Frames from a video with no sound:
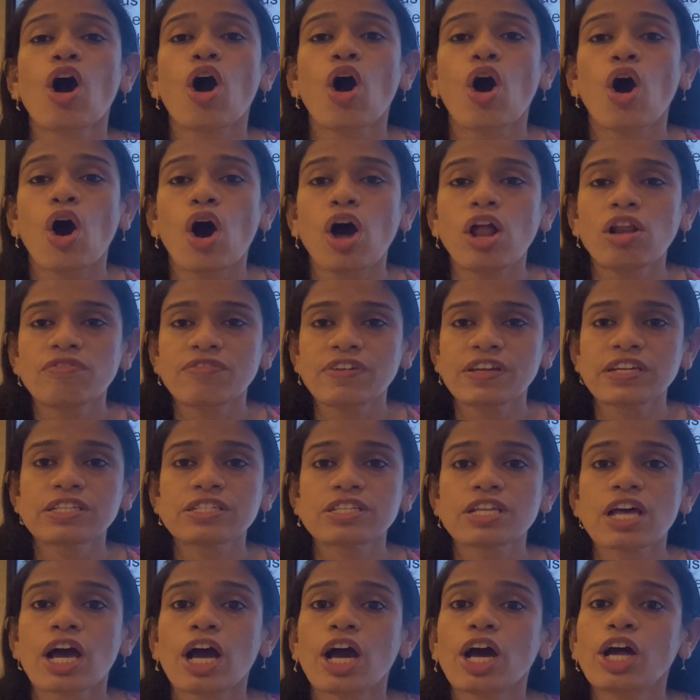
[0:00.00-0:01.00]
always
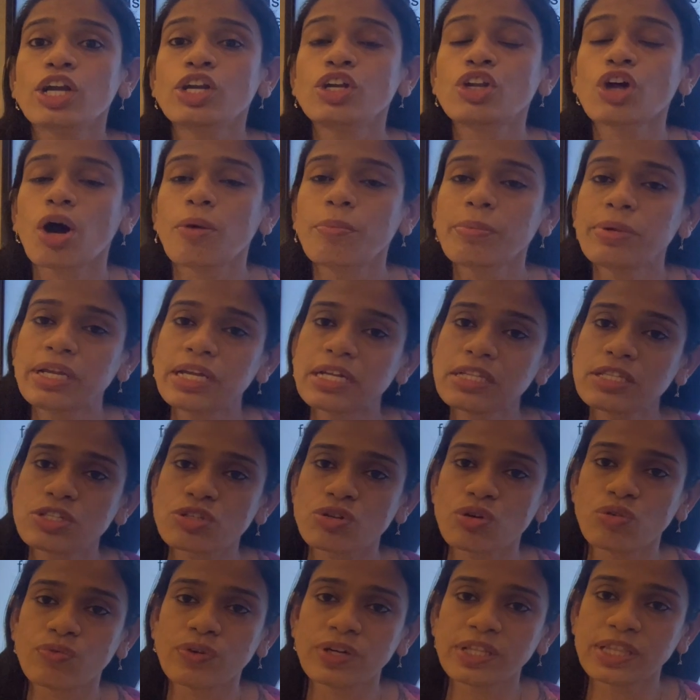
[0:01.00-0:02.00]
dominates
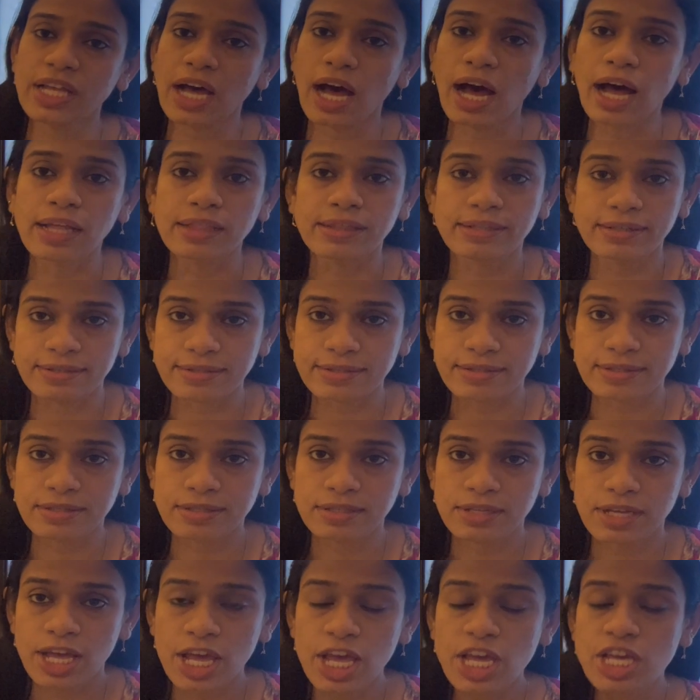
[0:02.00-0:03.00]
over the others.
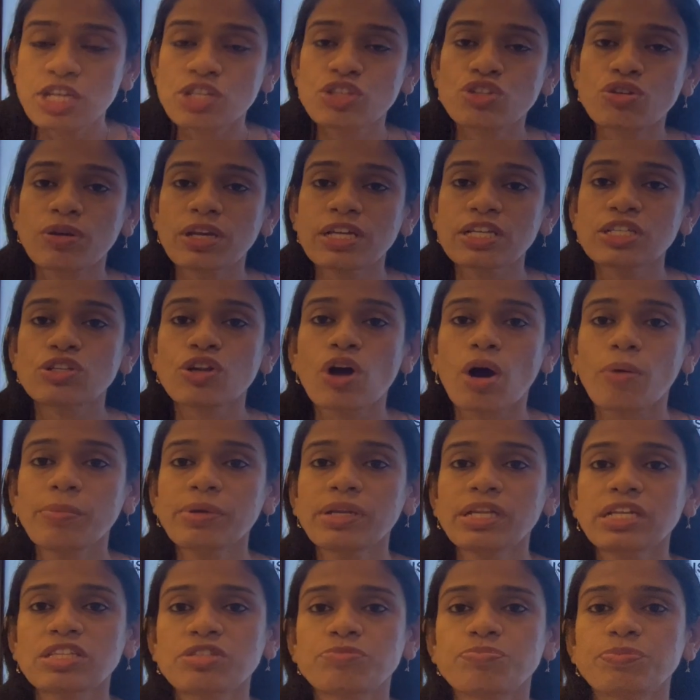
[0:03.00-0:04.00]
So its
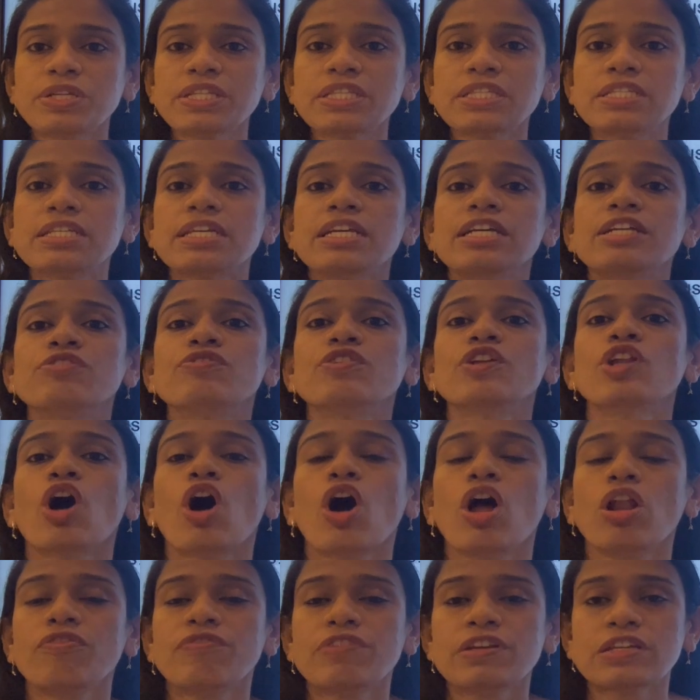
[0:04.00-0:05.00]
dominance means it will
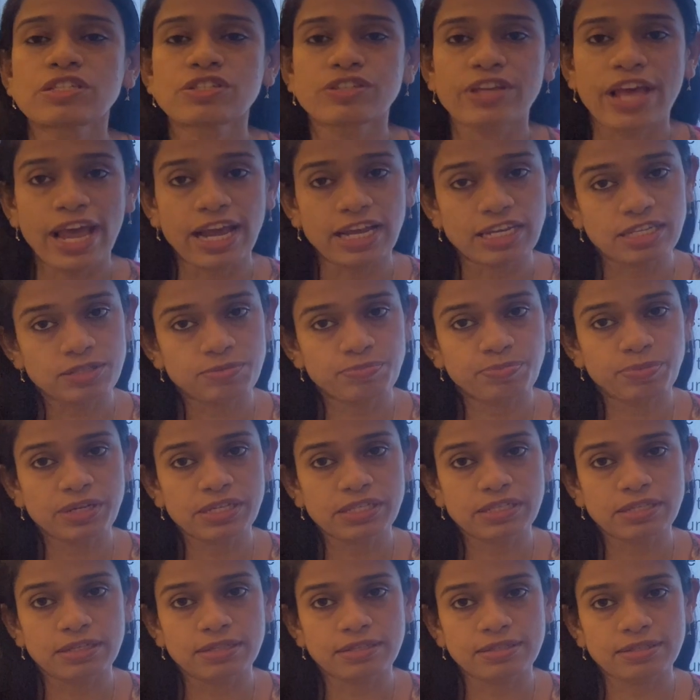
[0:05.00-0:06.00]
always
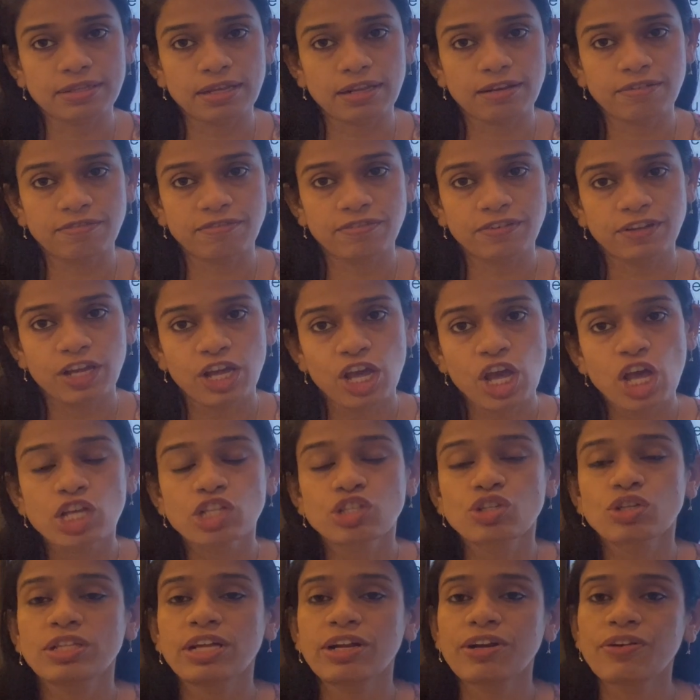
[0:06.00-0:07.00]
express itself.
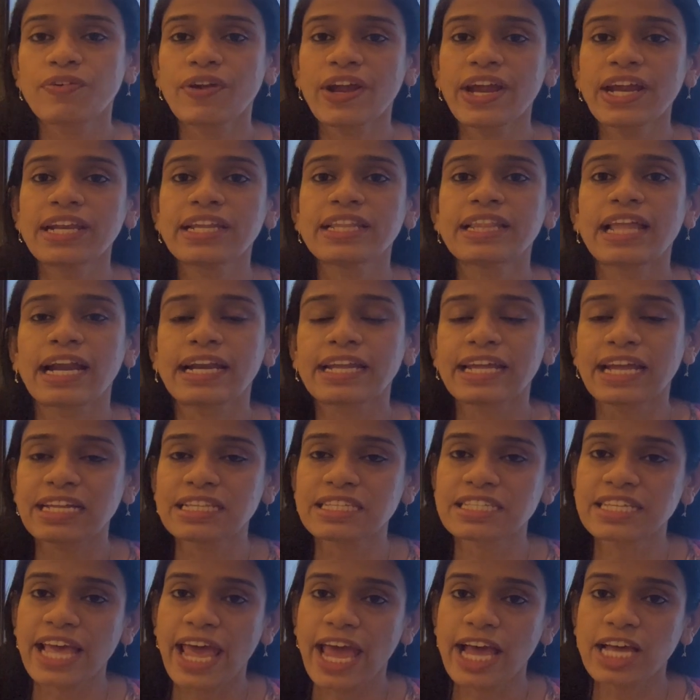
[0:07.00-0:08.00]
So the trait that
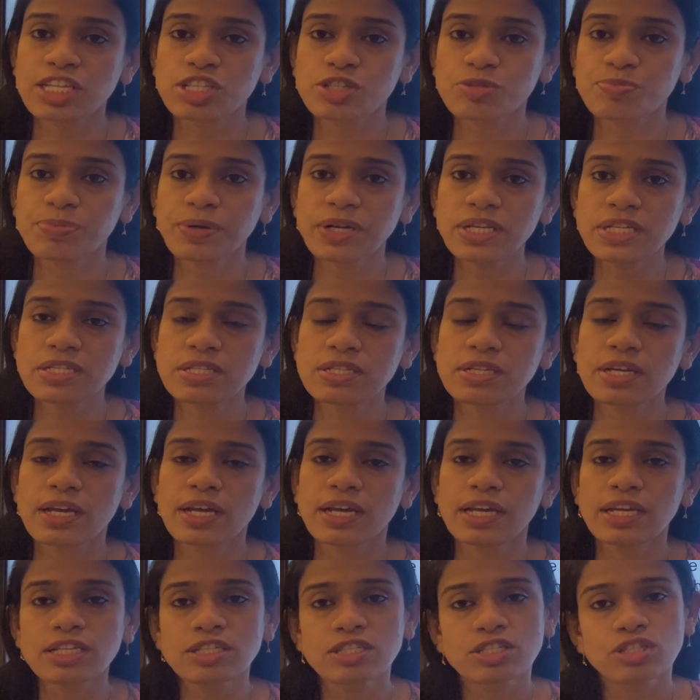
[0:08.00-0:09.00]
gets expressed
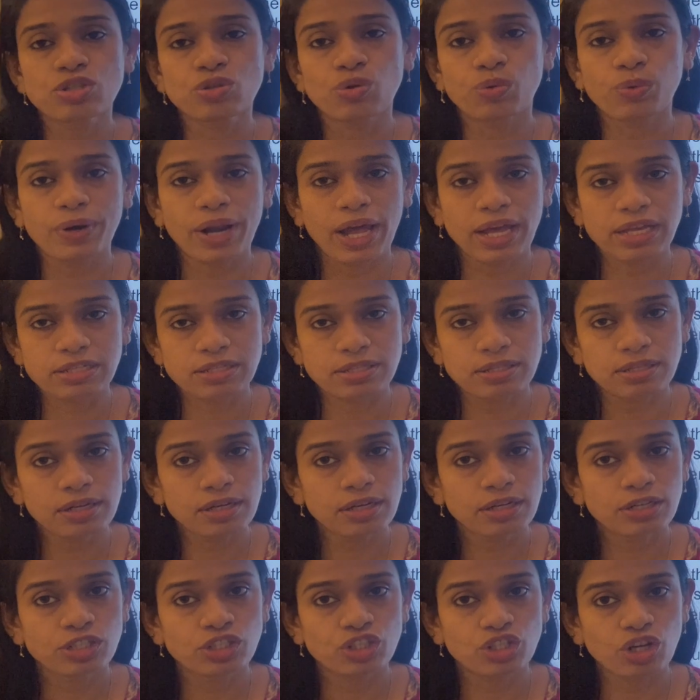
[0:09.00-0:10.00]
is known as the
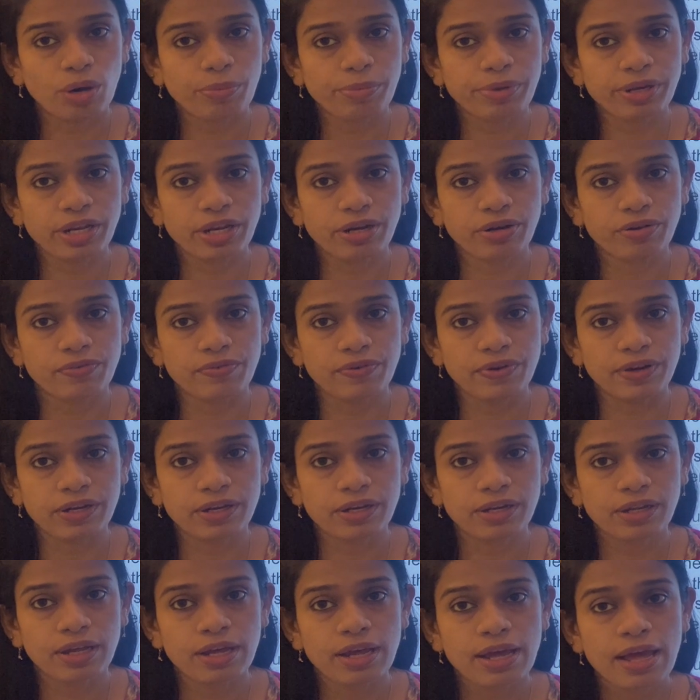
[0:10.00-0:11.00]
dominant trait.
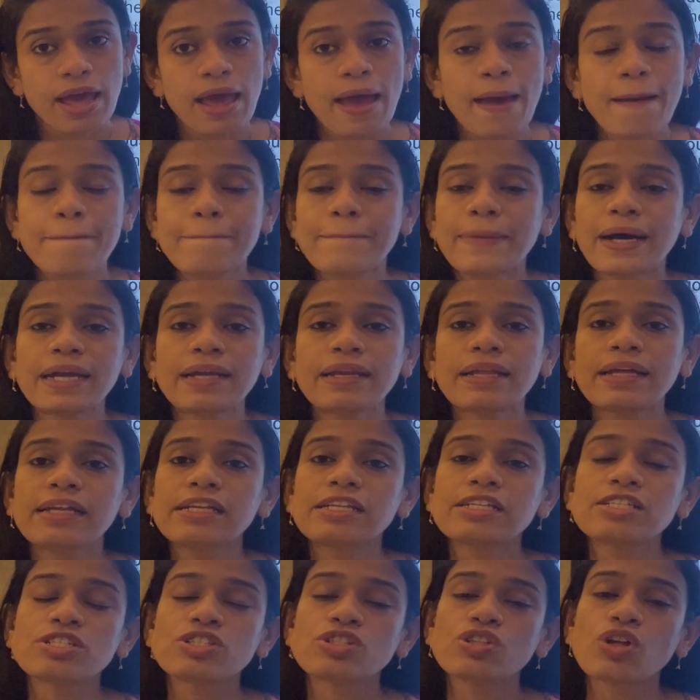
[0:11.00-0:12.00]
But it
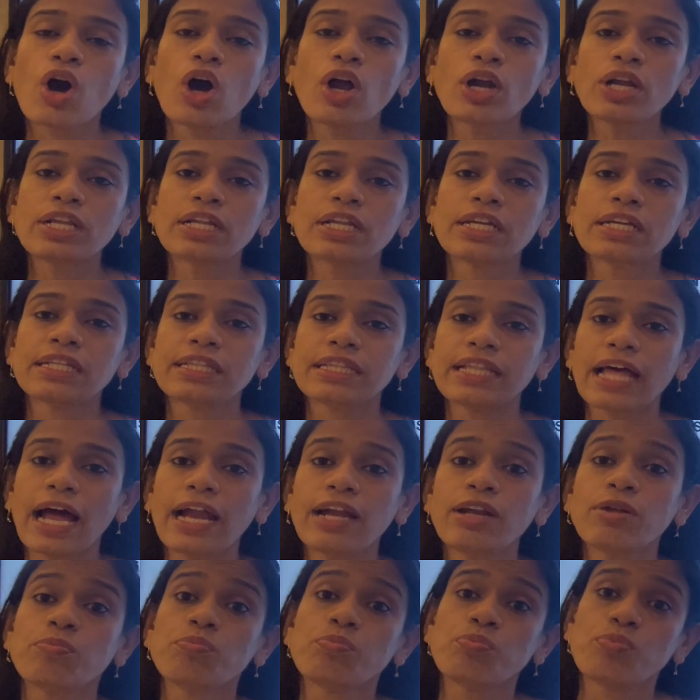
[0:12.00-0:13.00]
is not
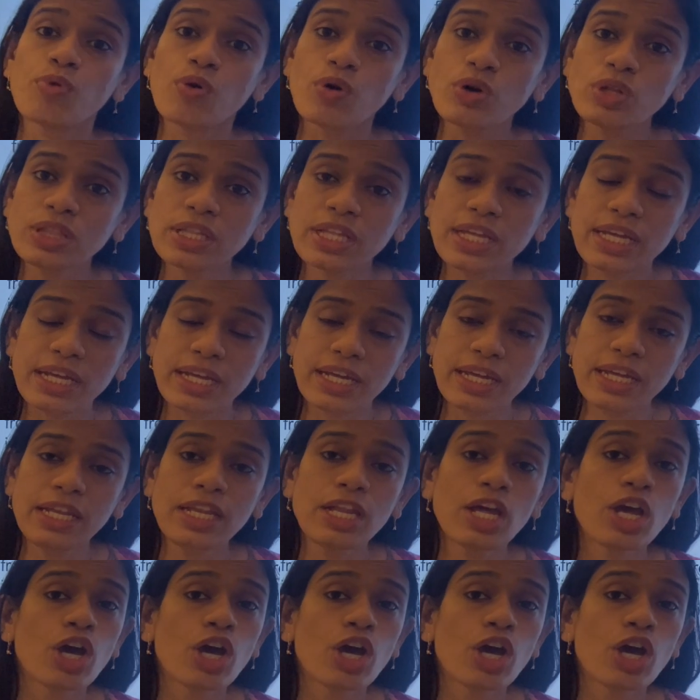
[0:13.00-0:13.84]
that both in